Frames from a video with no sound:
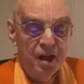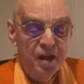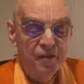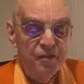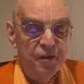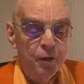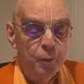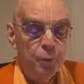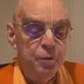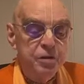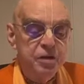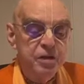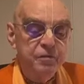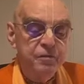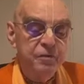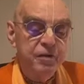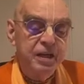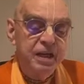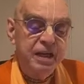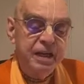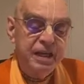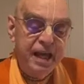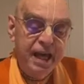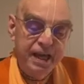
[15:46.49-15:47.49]
and there were
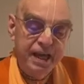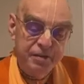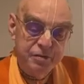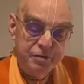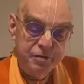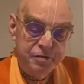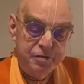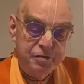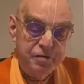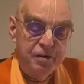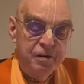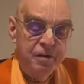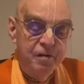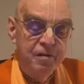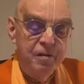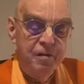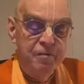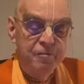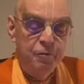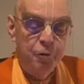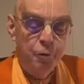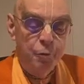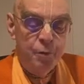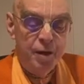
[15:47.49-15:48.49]
different gates
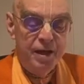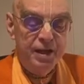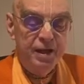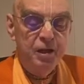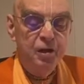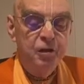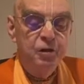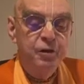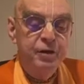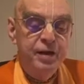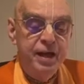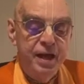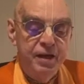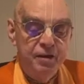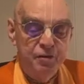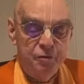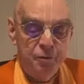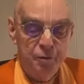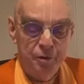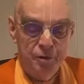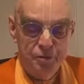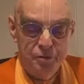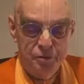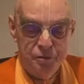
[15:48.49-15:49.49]
for regular
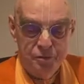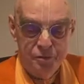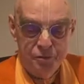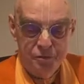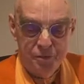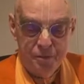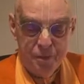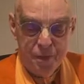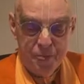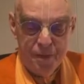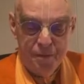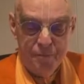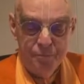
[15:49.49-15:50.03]
entrance.